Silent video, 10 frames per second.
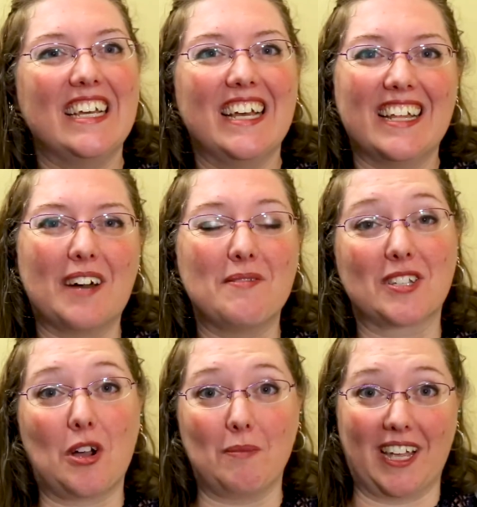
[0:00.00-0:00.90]
that one's
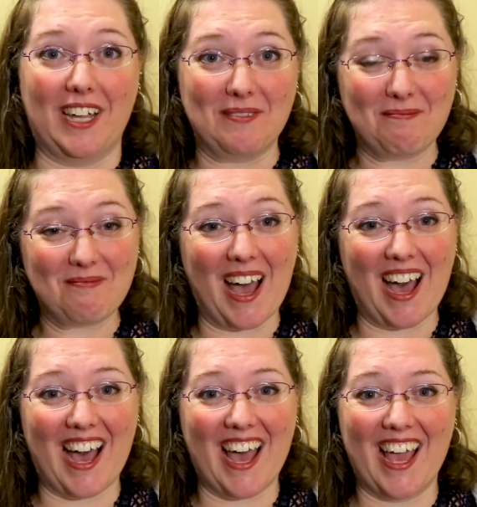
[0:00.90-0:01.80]
complicated.
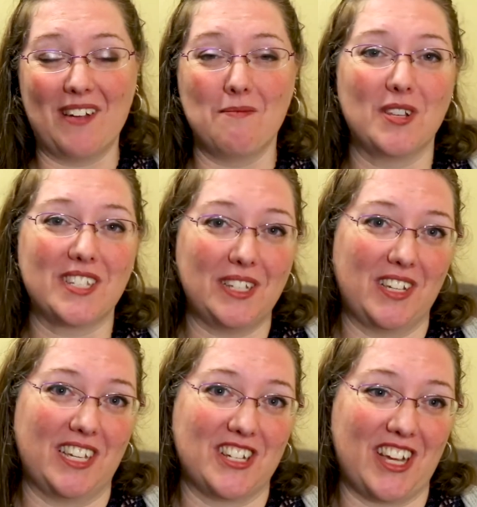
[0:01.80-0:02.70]
I was
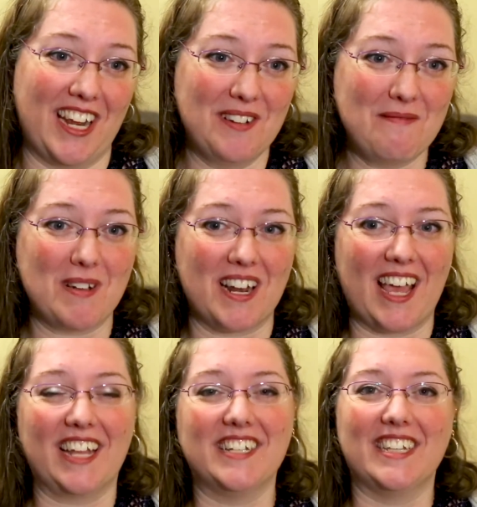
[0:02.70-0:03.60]
living in China, but I
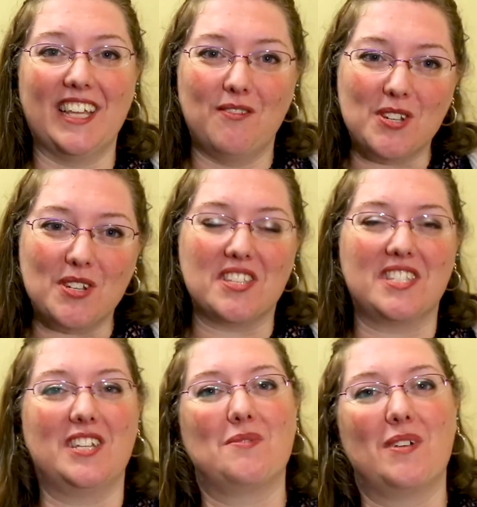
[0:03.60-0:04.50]
had to leave due to the
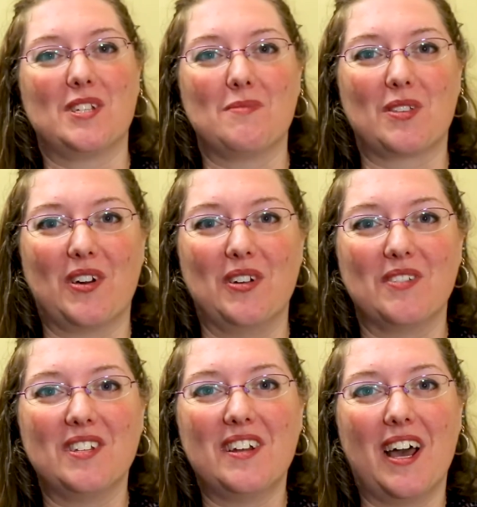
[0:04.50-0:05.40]
situation with
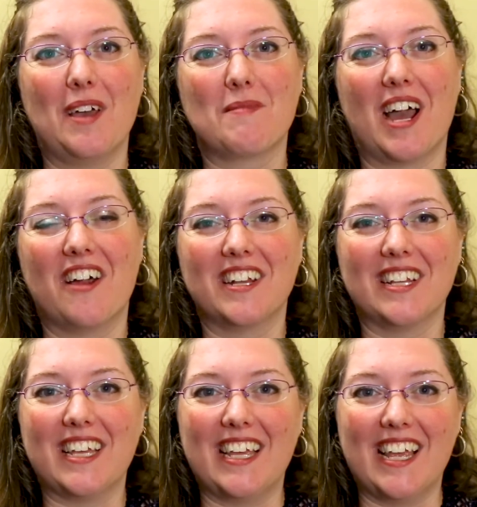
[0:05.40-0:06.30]
COVID. I'm
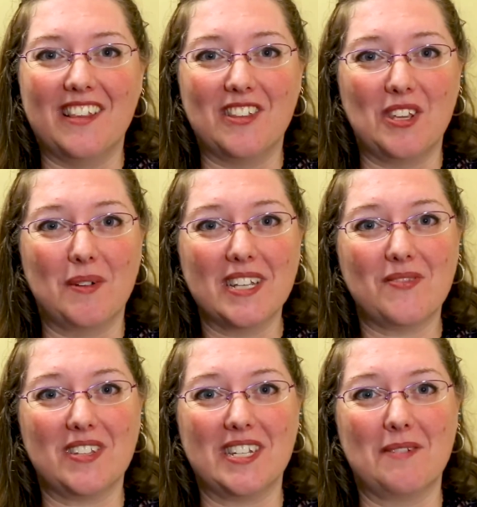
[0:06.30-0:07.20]
currently in the US
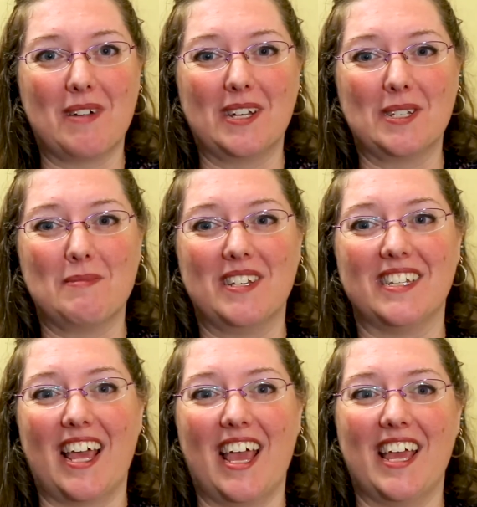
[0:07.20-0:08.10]
visiting my
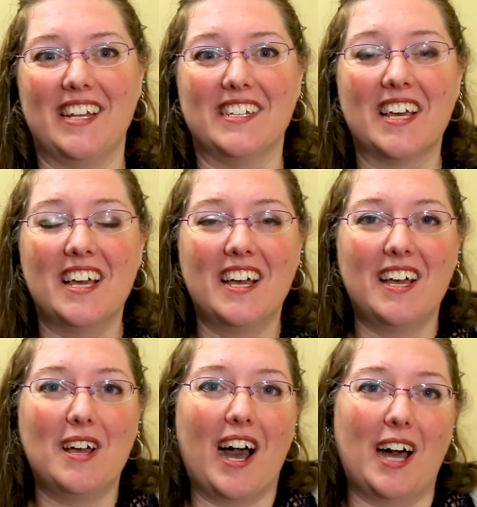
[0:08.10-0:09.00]
husband and
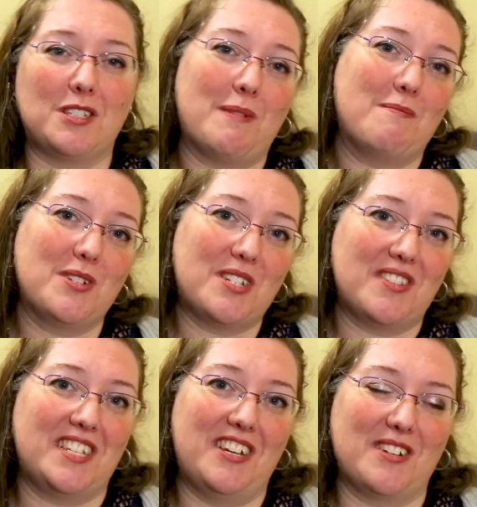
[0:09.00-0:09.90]
I'll spend most of
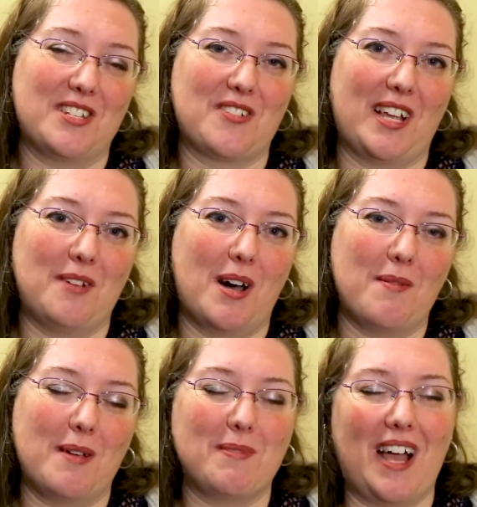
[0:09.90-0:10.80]
this year in Australia while
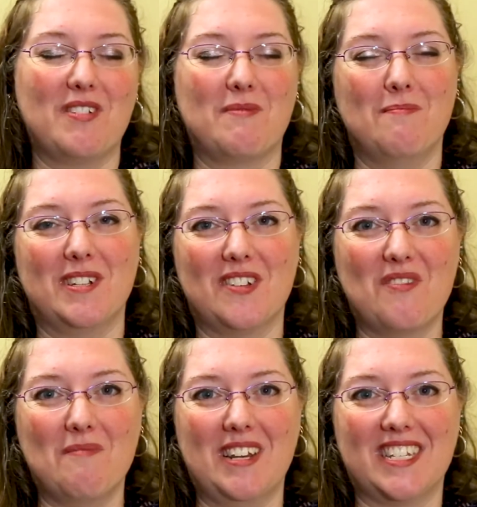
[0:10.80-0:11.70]
we apply for permission
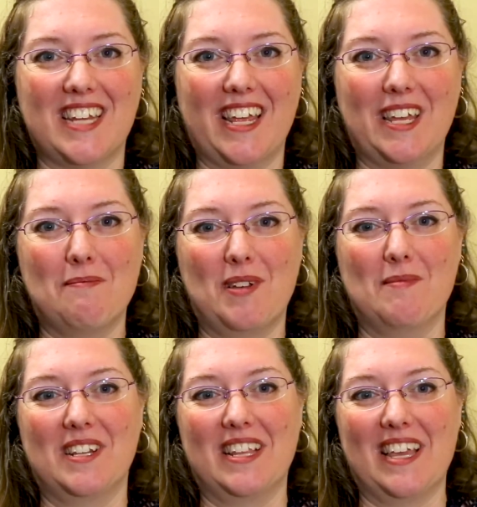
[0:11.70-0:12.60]
for me to stay here
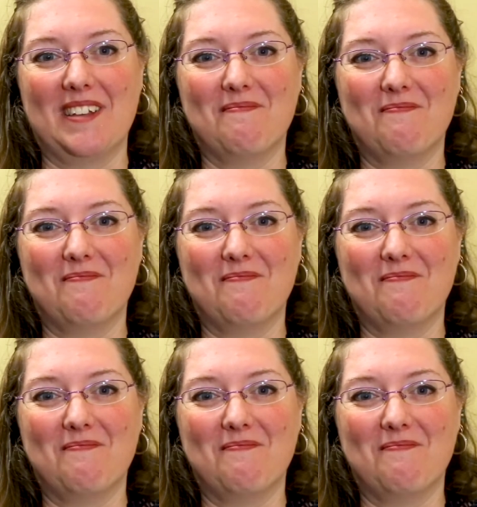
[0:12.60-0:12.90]
permanently.